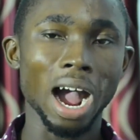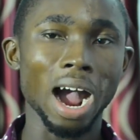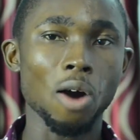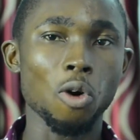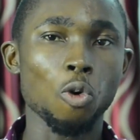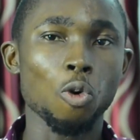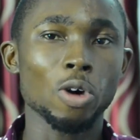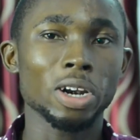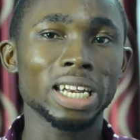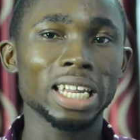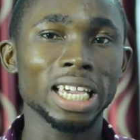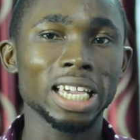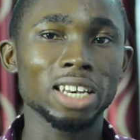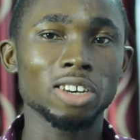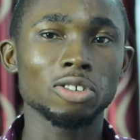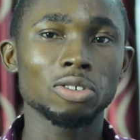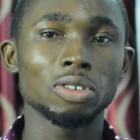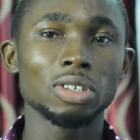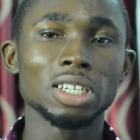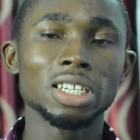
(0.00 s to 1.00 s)
I want
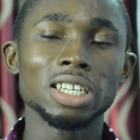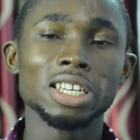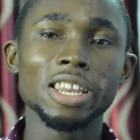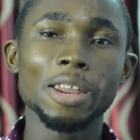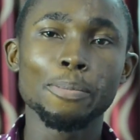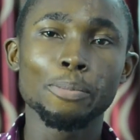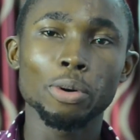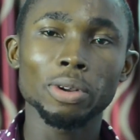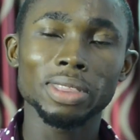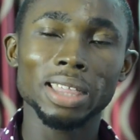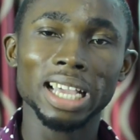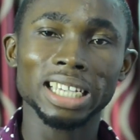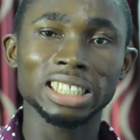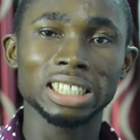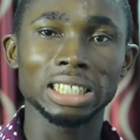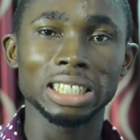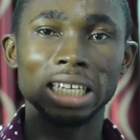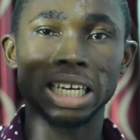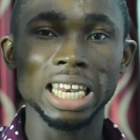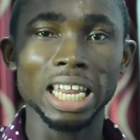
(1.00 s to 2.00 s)
no the
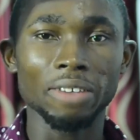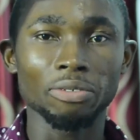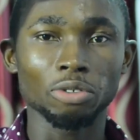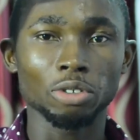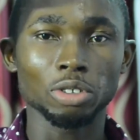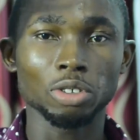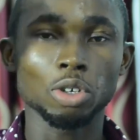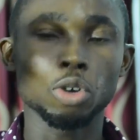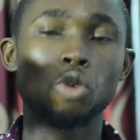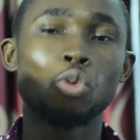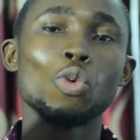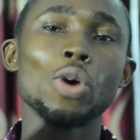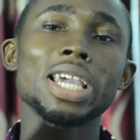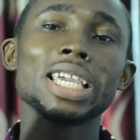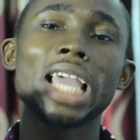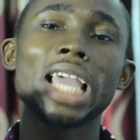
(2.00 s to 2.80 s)
protection level no we